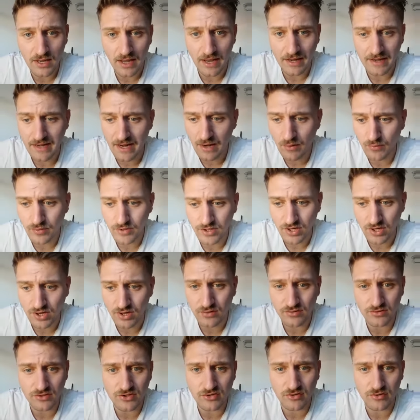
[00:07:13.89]
And now, when you're
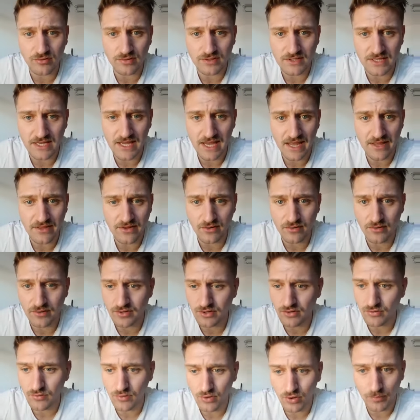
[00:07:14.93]
going through it together and
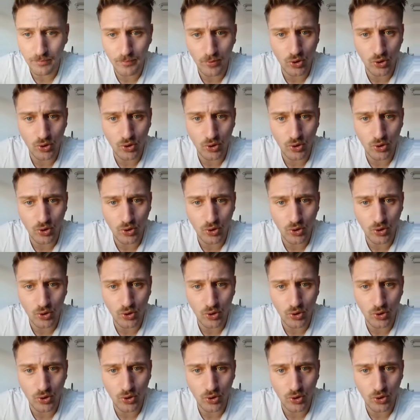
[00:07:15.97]
you're all